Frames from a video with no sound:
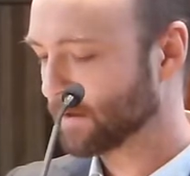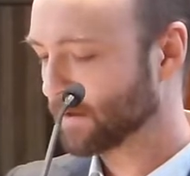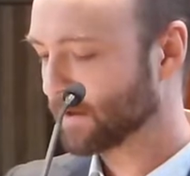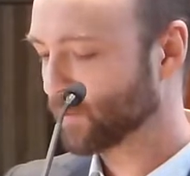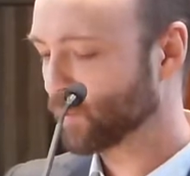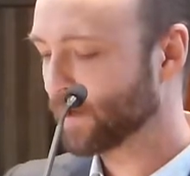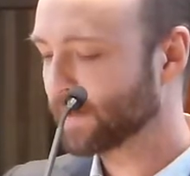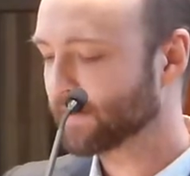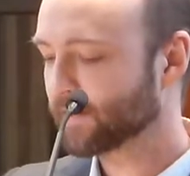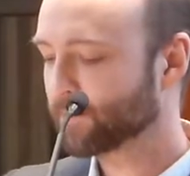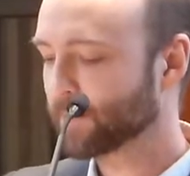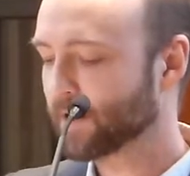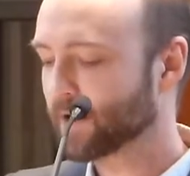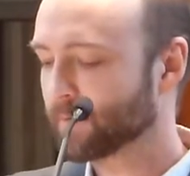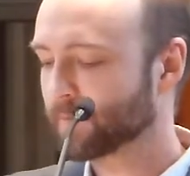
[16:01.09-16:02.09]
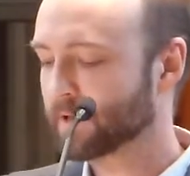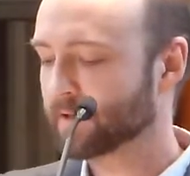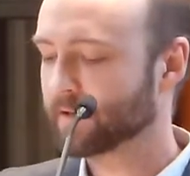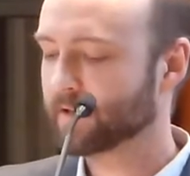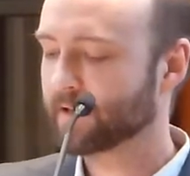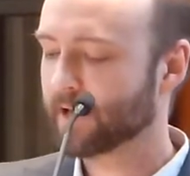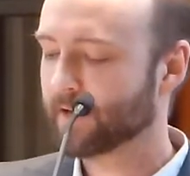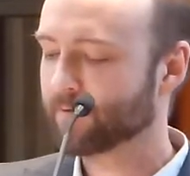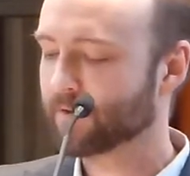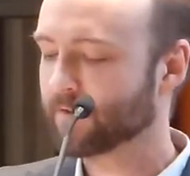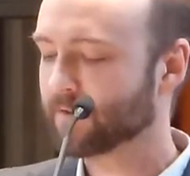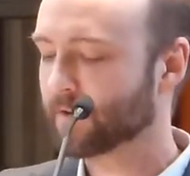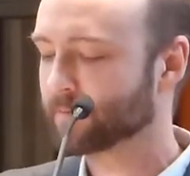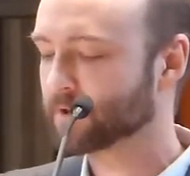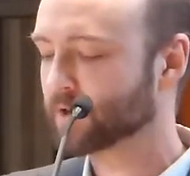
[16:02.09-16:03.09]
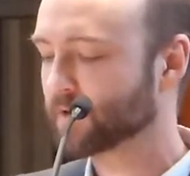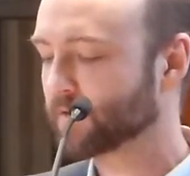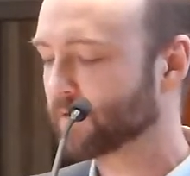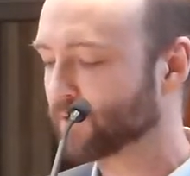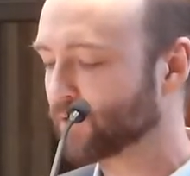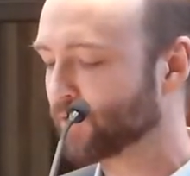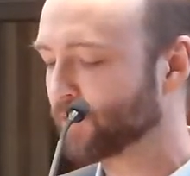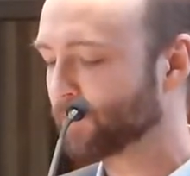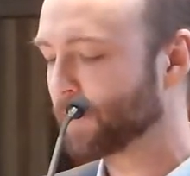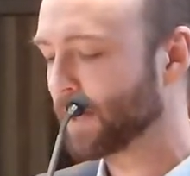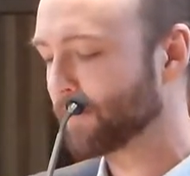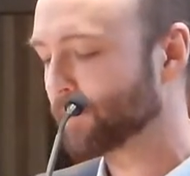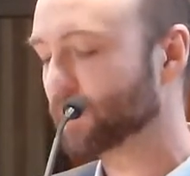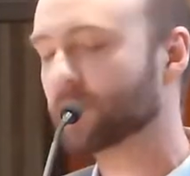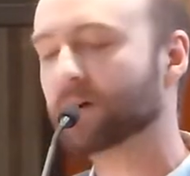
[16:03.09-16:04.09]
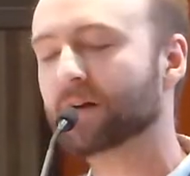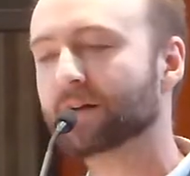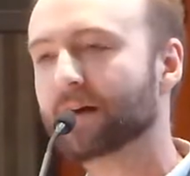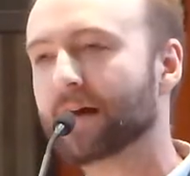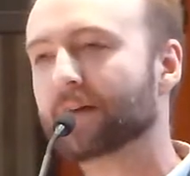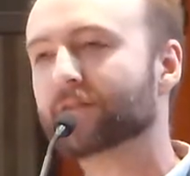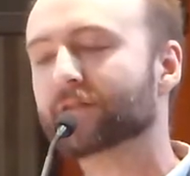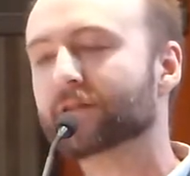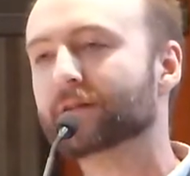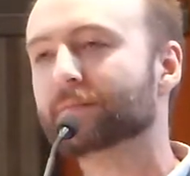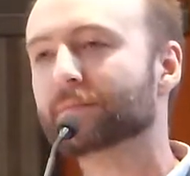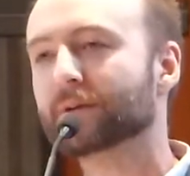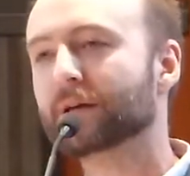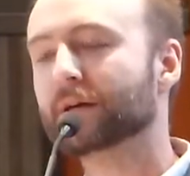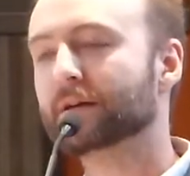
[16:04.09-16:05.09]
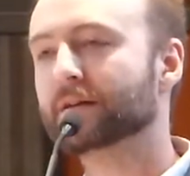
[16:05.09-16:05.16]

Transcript: In one experiment, he gave his subjects a newspaper and asked them